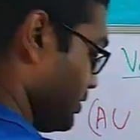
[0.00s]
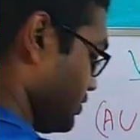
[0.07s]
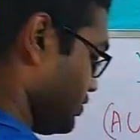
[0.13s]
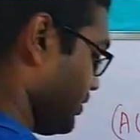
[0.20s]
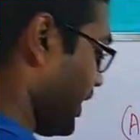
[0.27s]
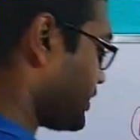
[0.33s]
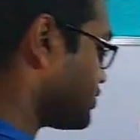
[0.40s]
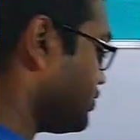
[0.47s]

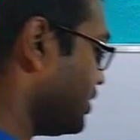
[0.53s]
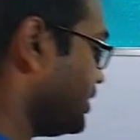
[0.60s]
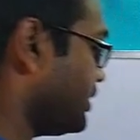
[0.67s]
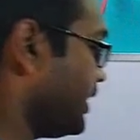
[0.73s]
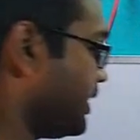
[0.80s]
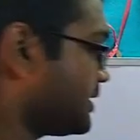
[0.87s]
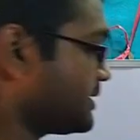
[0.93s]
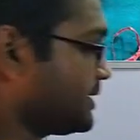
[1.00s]
So actually
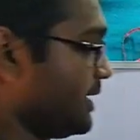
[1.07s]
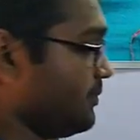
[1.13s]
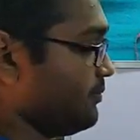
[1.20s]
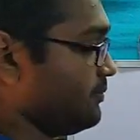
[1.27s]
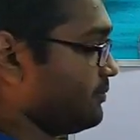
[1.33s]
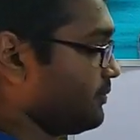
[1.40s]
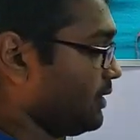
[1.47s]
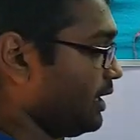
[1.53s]
they are
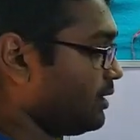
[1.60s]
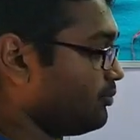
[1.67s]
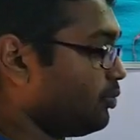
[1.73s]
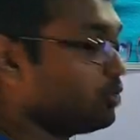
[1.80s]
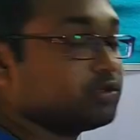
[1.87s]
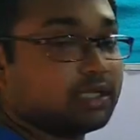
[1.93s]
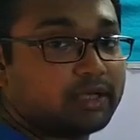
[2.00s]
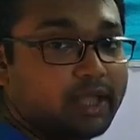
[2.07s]
same in
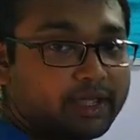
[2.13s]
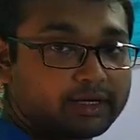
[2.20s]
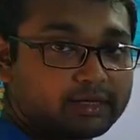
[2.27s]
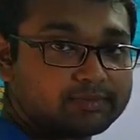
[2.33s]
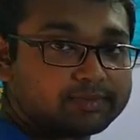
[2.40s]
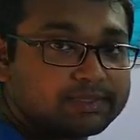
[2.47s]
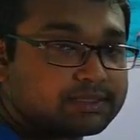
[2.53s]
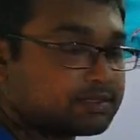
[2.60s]
both the
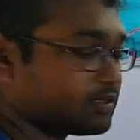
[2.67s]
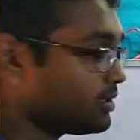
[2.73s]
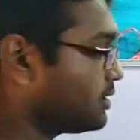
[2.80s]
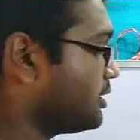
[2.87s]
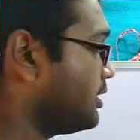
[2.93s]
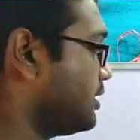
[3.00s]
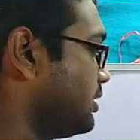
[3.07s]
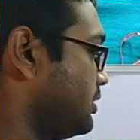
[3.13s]
diagrams.
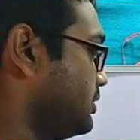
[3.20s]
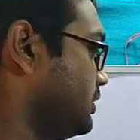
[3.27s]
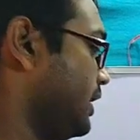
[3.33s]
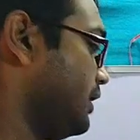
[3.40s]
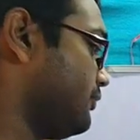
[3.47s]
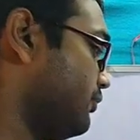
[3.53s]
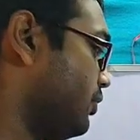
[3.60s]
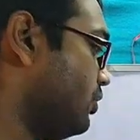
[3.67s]

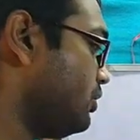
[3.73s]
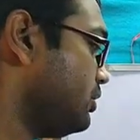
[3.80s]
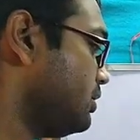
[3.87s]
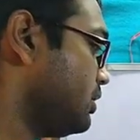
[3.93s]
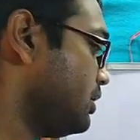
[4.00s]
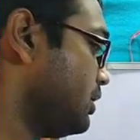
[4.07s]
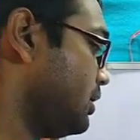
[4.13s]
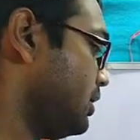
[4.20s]

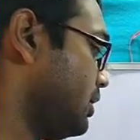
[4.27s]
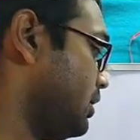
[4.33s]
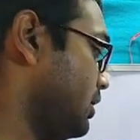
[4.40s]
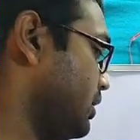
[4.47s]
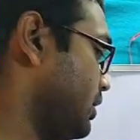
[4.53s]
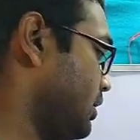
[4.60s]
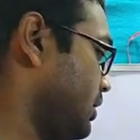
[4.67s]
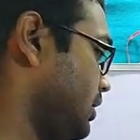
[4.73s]
Therefore,
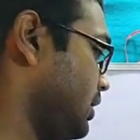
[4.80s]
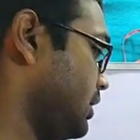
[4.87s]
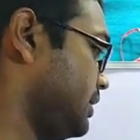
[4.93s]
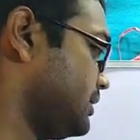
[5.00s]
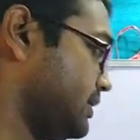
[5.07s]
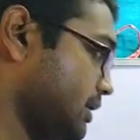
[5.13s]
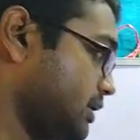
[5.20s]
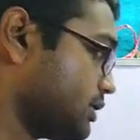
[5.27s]

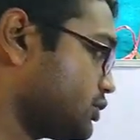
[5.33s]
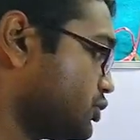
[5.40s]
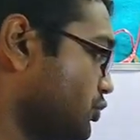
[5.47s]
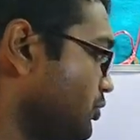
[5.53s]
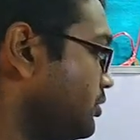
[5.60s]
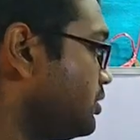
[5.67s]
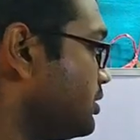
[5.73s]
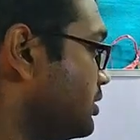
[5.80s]
it is
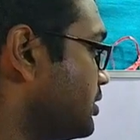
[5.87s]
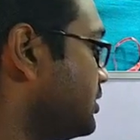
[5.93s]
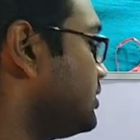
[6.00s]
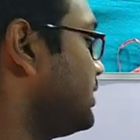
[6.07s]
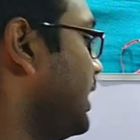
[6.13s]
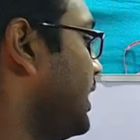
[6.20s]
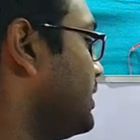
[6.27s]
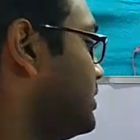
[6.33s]
understood
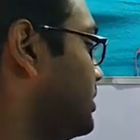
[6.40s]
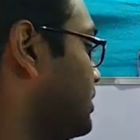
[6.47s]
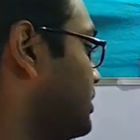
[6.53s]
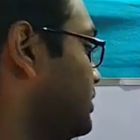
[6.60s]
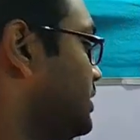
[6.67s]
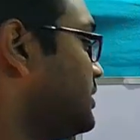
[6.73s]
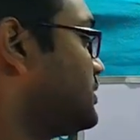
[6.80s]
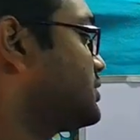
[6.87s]
that
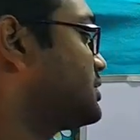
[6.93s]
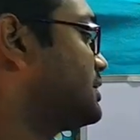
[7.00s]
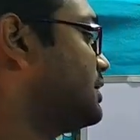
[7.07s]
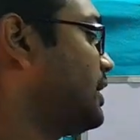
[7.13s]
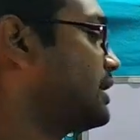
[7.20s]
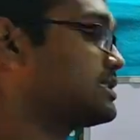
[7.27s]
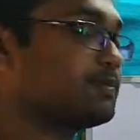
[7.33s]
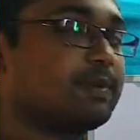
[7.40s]
this
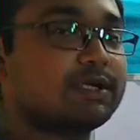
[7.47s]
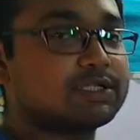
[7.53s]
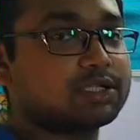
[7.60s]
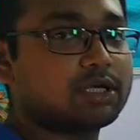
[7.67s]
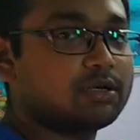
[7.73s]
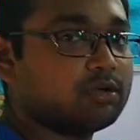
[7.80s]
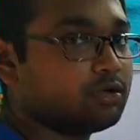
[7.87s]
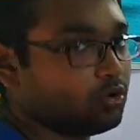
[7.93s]

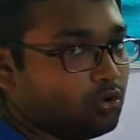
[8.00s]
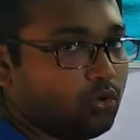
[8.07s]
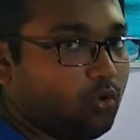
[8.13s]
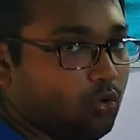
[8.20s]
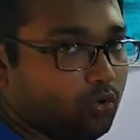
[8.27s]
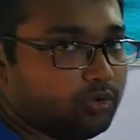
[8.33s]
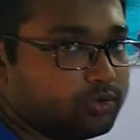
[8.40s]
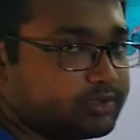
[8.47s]
expression
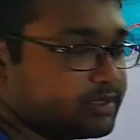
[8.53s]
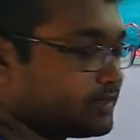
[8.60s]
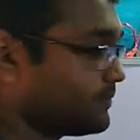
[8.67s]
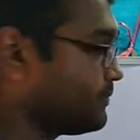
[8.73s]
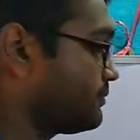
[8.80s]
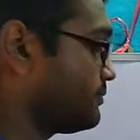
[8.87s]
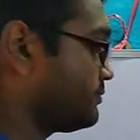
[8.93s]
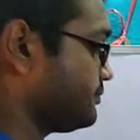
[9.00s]

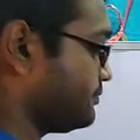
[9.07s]
holds.